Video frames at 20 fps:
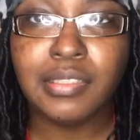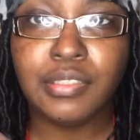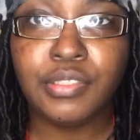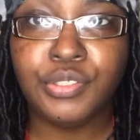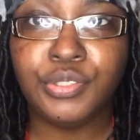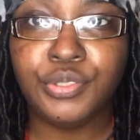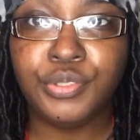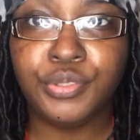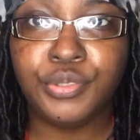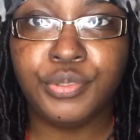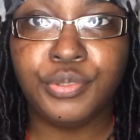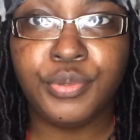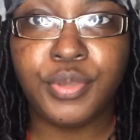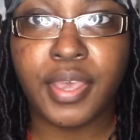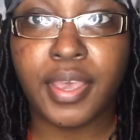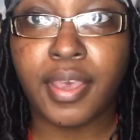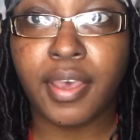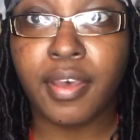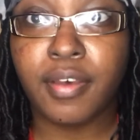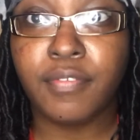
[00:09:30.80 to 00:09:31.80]
You
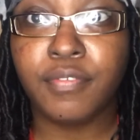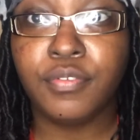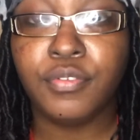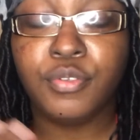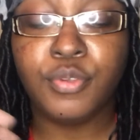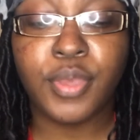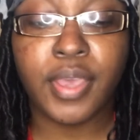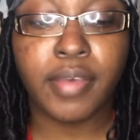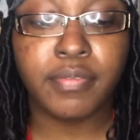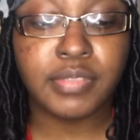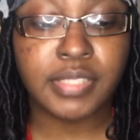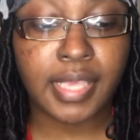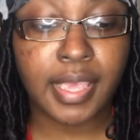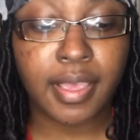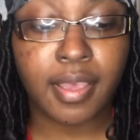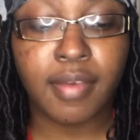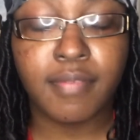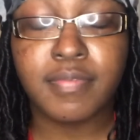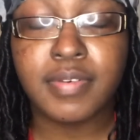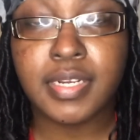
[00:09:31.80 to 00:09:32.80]
have to
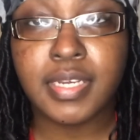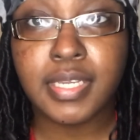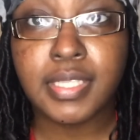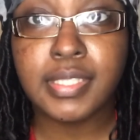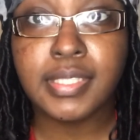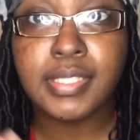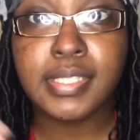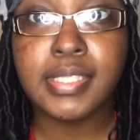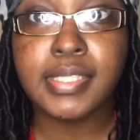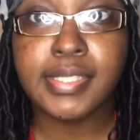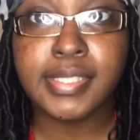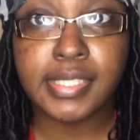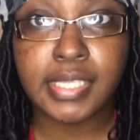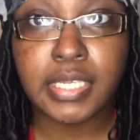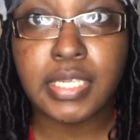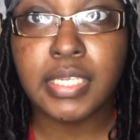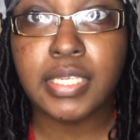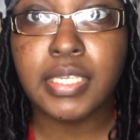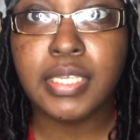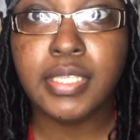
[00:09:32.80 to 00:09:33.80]
have nuts and
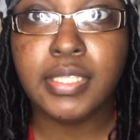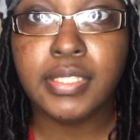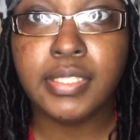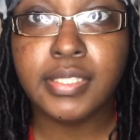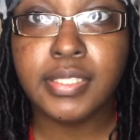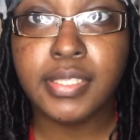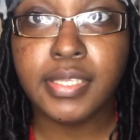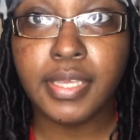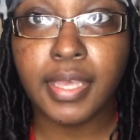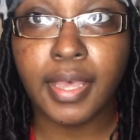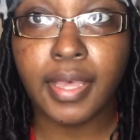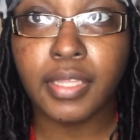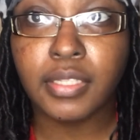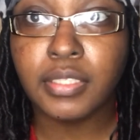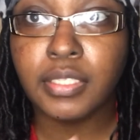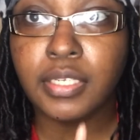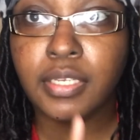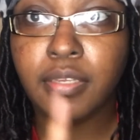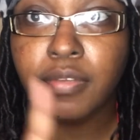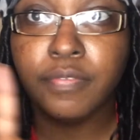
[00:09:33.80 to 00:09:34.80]
seeds. I'll
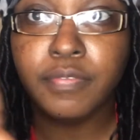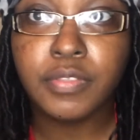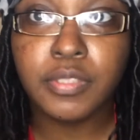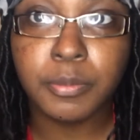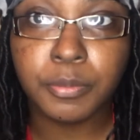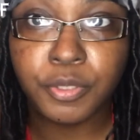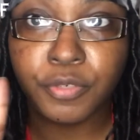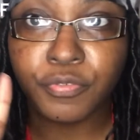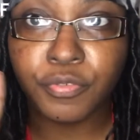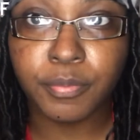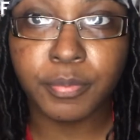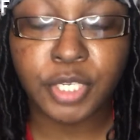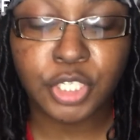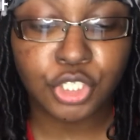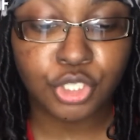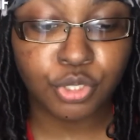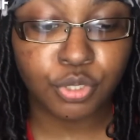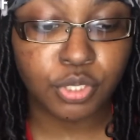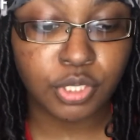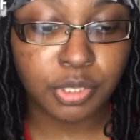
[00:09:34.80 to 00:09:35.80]
leave some
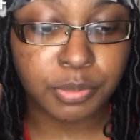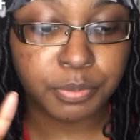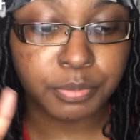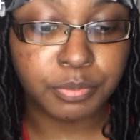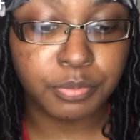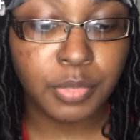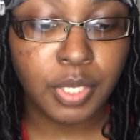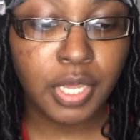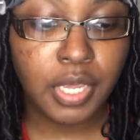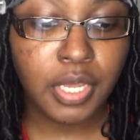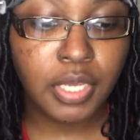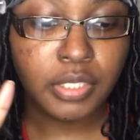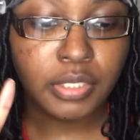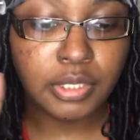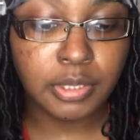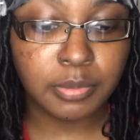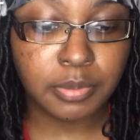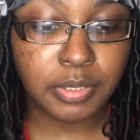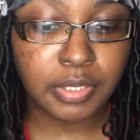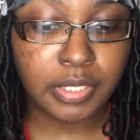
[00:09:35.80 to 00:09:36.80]
information on some
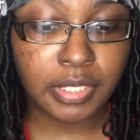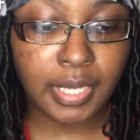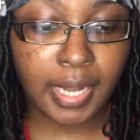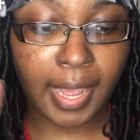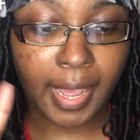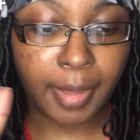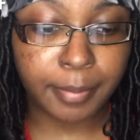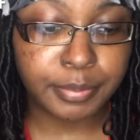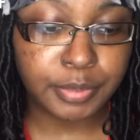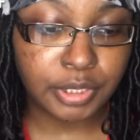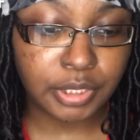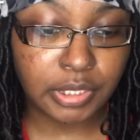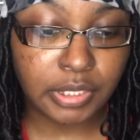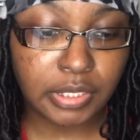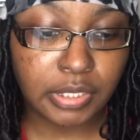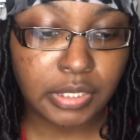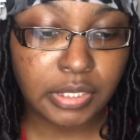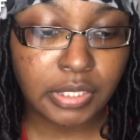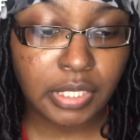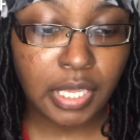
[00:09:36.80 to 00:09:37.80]
good
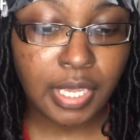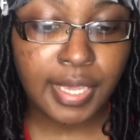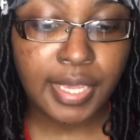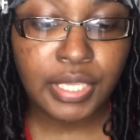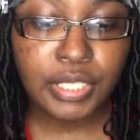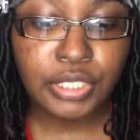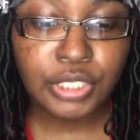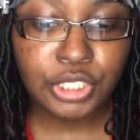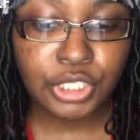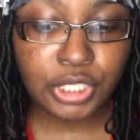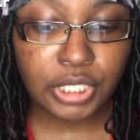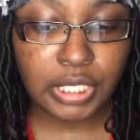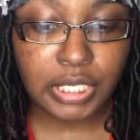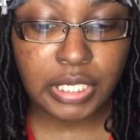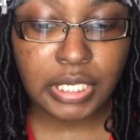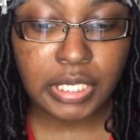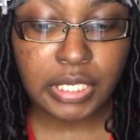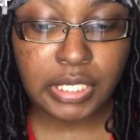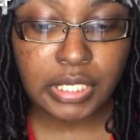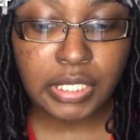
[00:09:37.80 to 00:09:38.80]
options.
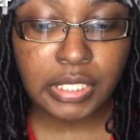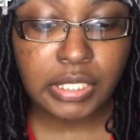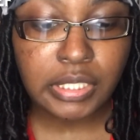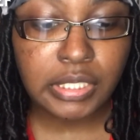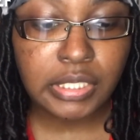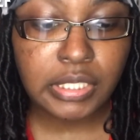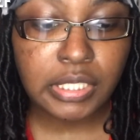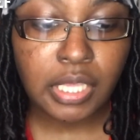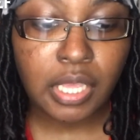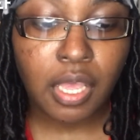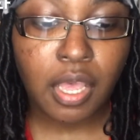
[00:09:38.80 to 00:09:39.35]
Cheese.